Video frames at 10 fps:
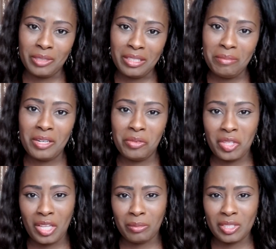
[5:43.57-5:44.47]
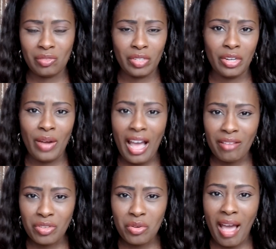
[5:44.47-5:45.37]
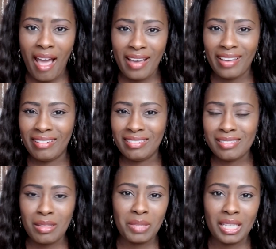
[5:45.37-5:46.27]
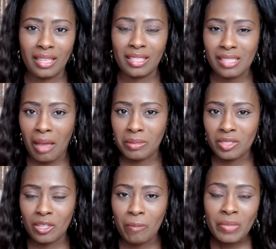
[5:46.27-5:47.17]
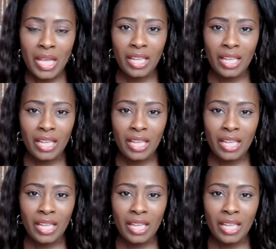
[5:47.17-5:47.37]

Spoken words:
Let me know what you thought about this video. Have you had something like this happen to you?